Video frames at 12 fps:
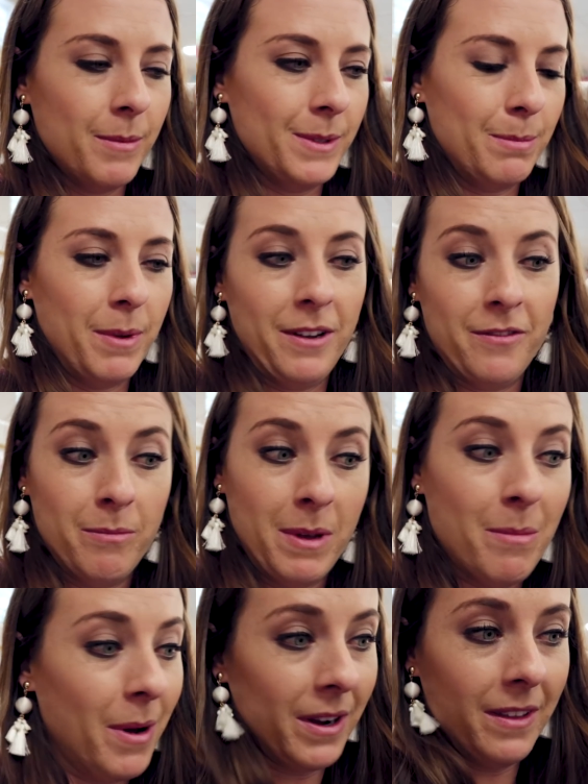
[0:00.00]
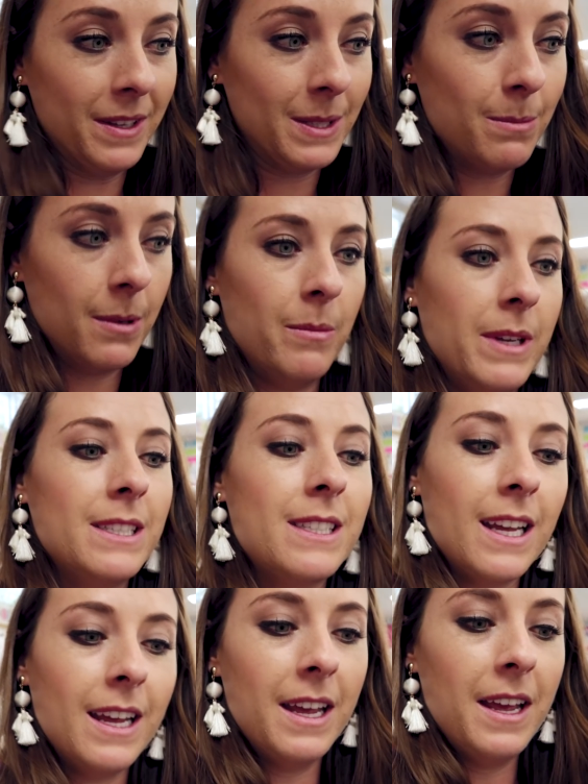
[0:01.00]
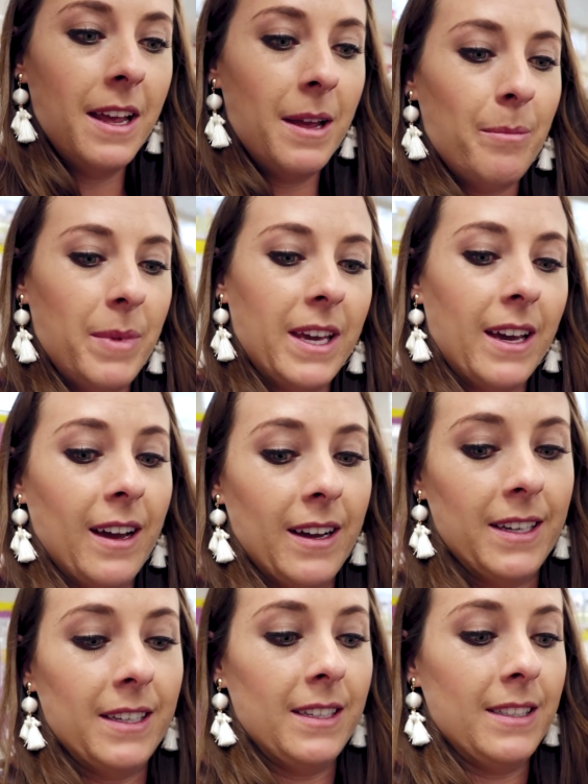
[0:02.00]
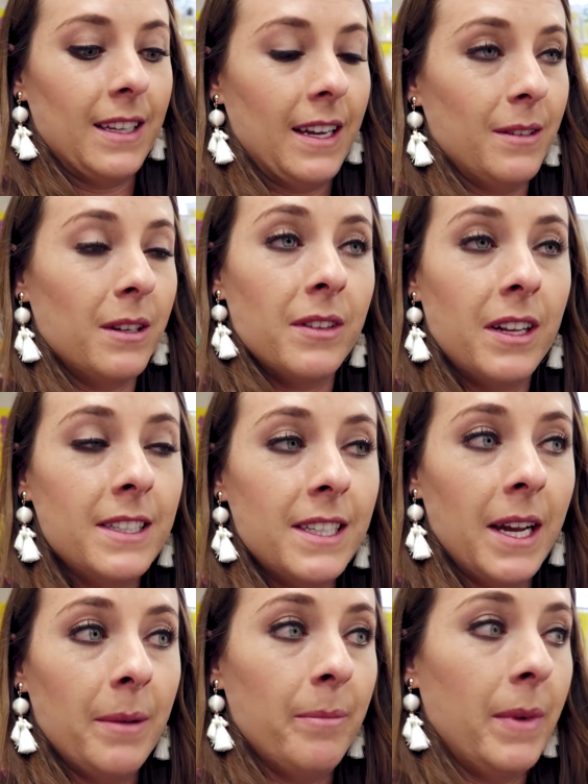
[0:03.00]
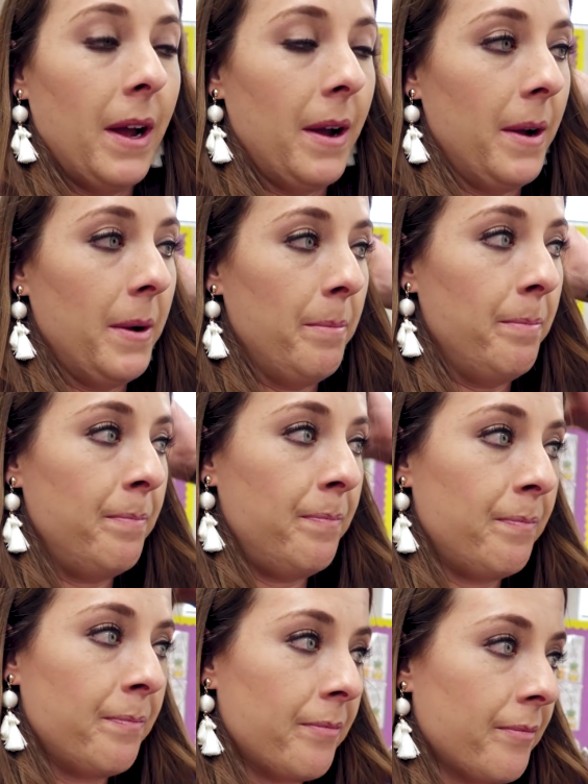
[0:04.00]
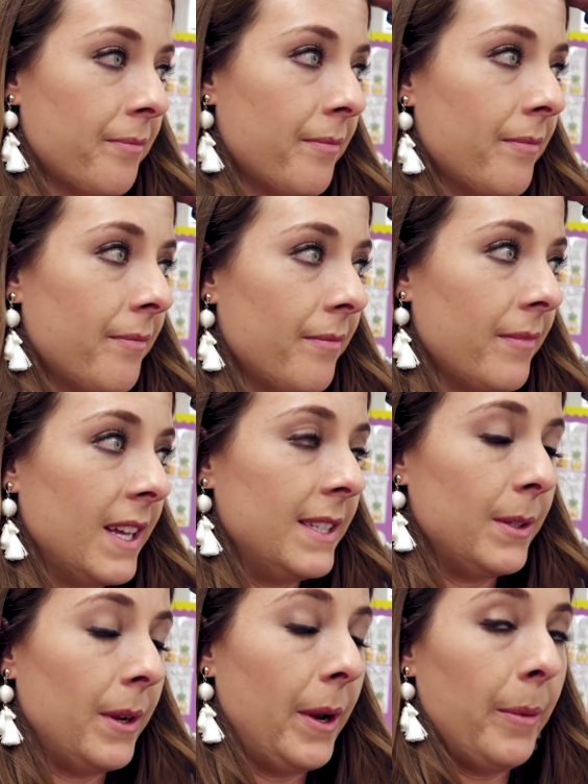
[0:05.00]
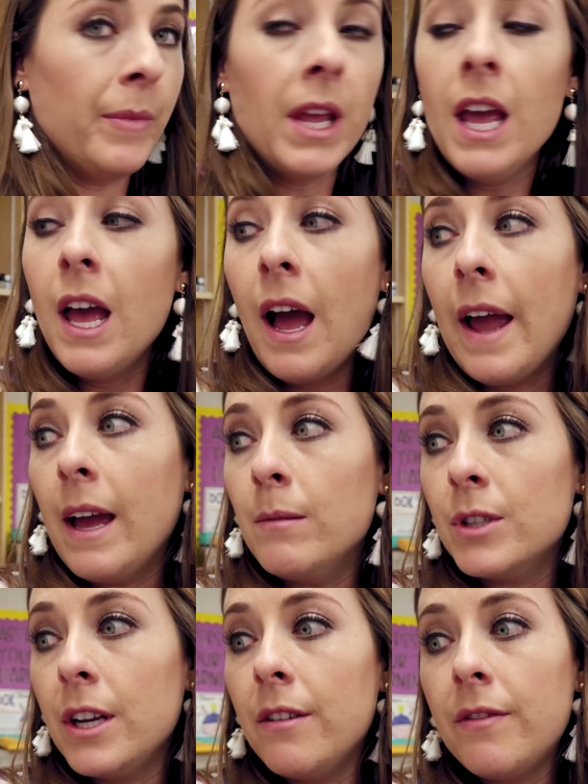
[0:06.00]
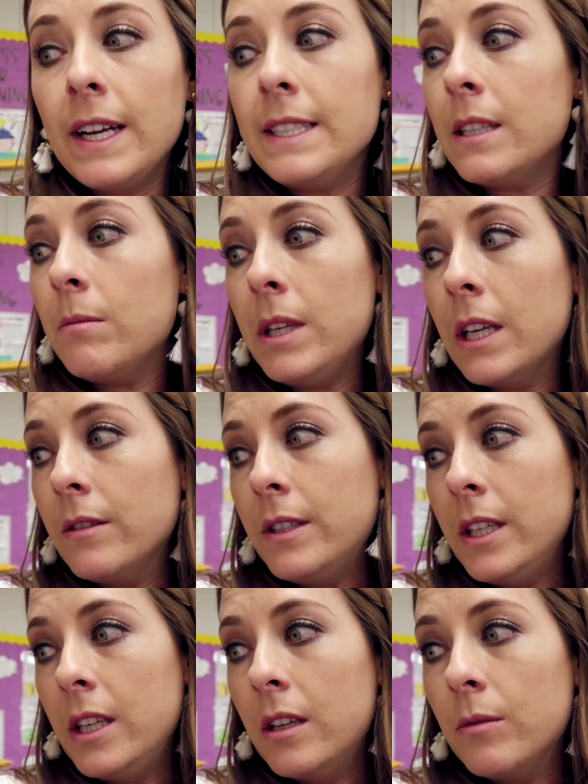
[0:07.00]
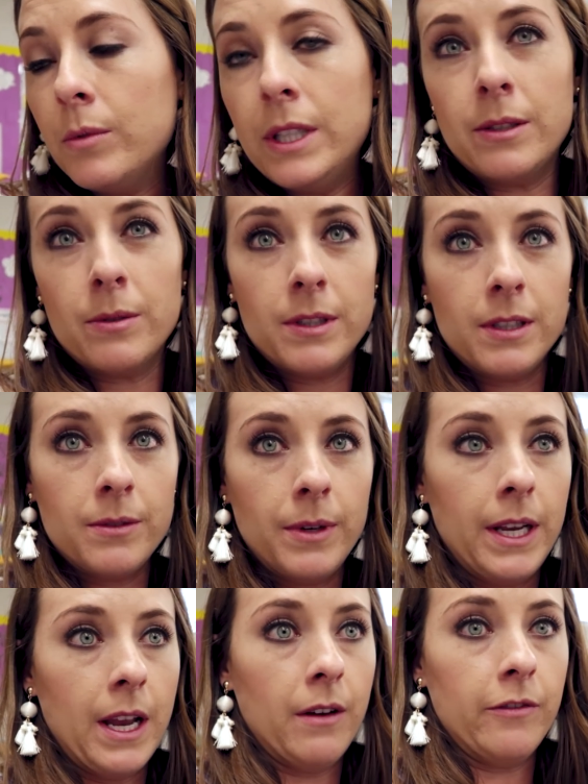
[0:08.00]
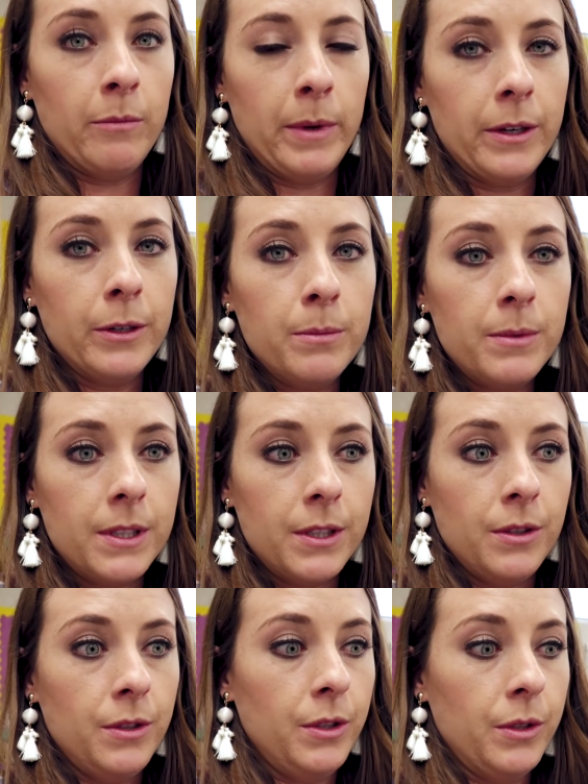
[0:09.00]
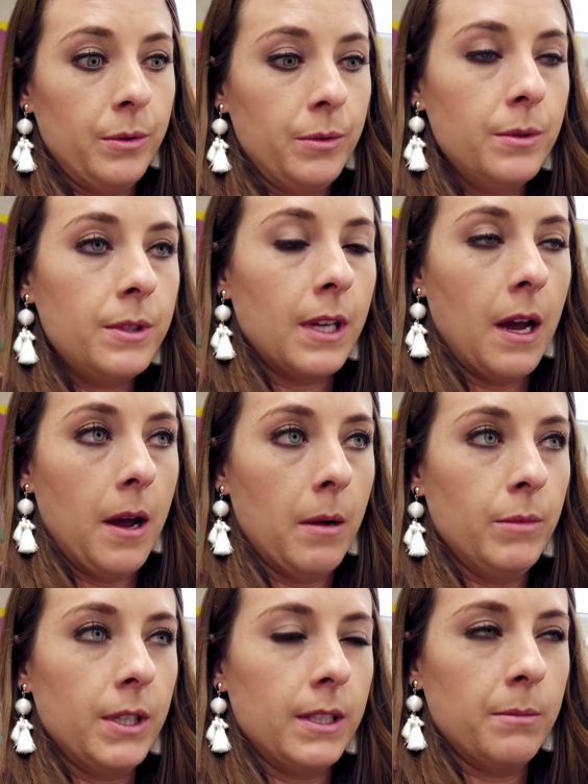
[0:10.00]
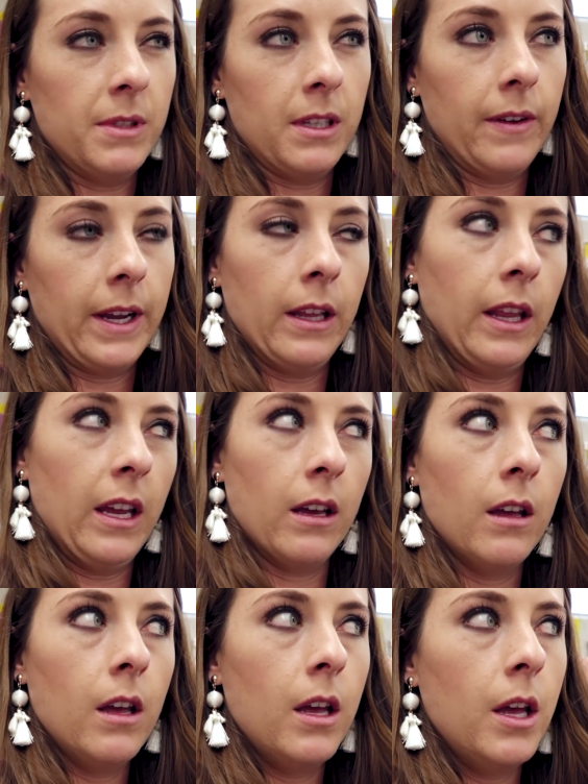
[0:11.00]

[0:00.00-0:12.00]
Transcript: the most bang for my buck in this moment because I don't have a lot of time. Um, so I don't know. I am trying to find some ELD resources right now for my groups to use. Um, just some stuff I can like,